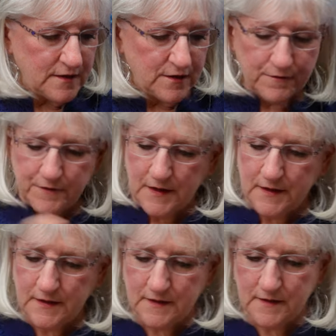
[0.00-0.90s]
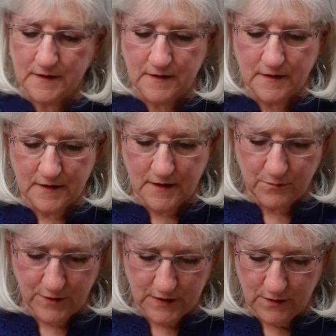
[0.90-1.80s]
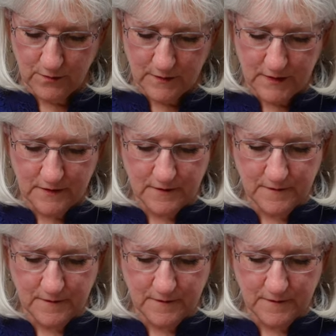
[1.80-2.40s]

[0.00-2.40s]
You're fine. And bring you in.